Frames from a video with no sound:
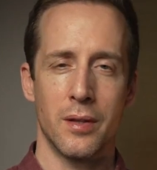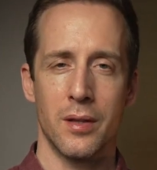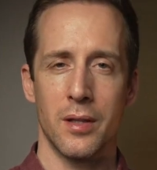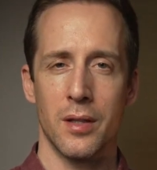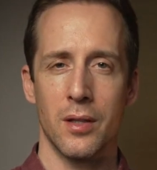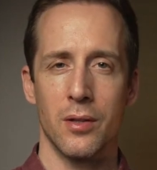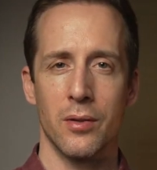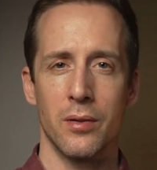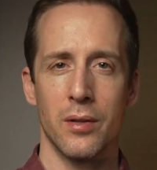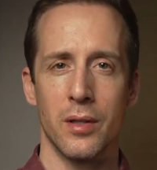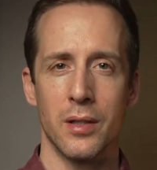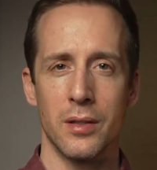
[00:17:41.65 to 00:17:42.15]

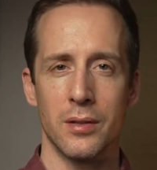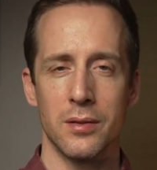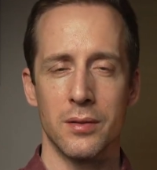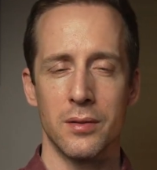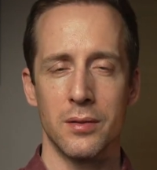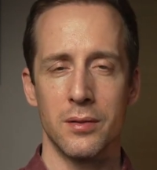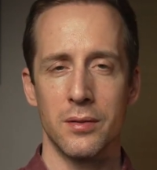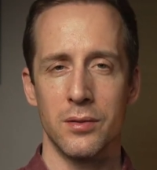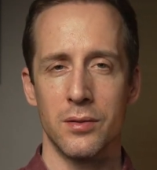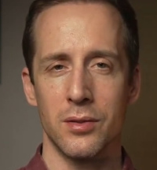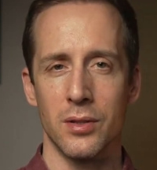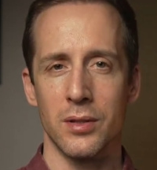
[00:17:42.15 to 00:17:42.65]
theory
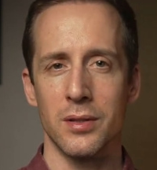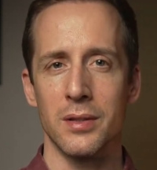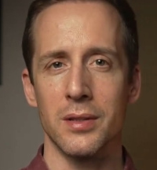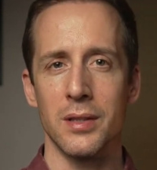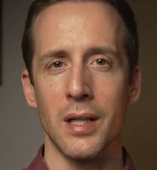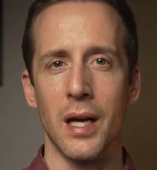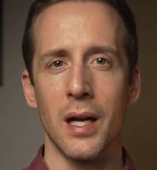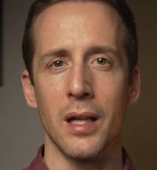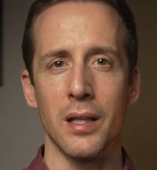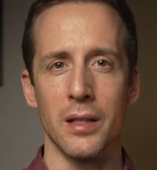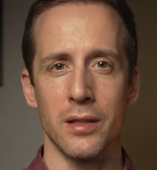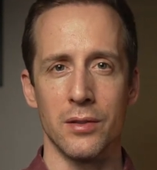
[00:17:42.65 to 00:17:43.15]
is just
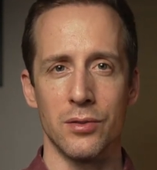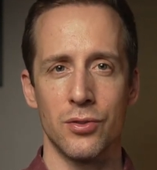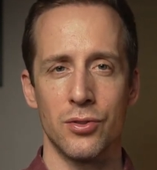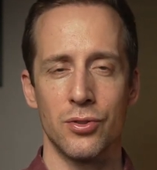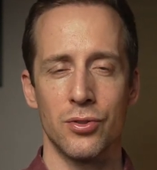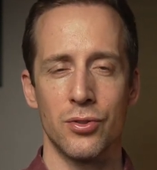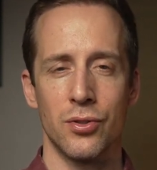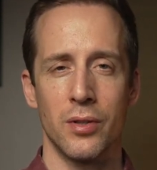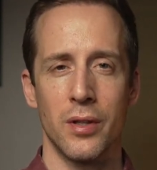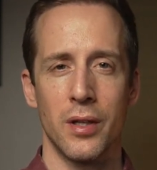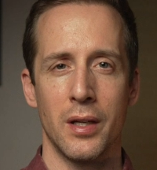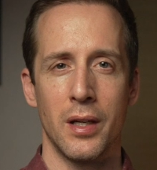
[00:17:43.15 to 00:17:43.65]

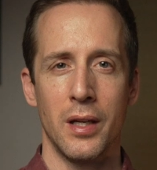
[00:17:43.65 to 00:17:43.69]
knowledge.